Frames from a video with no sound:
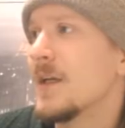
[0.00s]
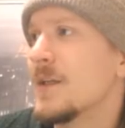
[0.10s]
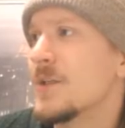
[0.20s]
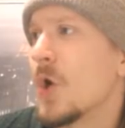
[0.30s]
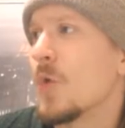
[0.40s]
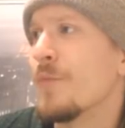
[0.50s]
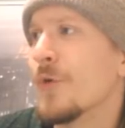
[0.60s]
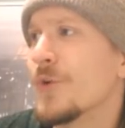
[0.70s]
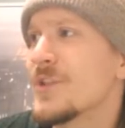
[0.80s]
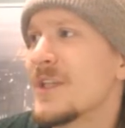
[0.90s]
So
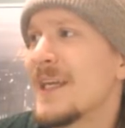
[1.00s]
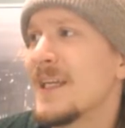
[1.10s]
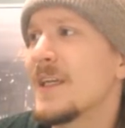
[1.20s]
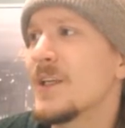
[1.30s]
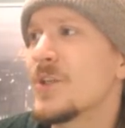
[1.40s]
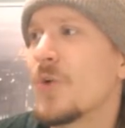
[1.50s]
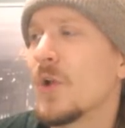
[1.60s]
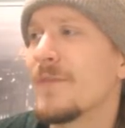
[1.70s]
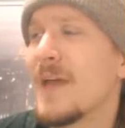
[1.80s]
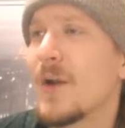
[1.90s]
bulls in
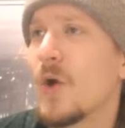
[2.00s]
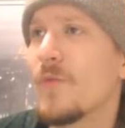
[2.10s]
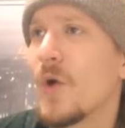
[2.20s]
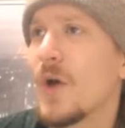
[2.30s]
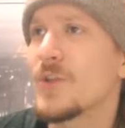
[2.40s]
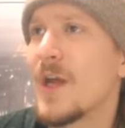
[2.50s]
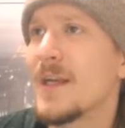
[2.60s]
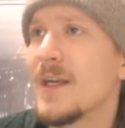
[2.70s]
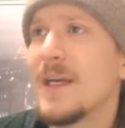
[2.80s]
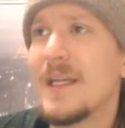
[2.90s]
control of that overall
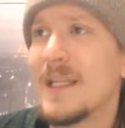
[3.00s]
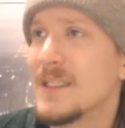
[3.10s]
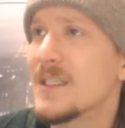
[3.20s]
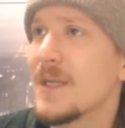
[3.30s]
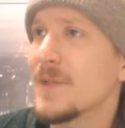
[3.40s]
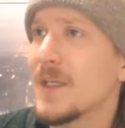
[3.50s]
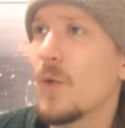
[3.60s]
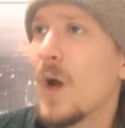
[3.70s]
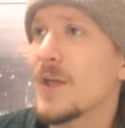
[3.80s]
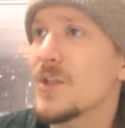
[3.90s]
trend. This is something to
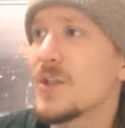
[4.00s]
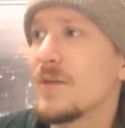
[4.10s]
watch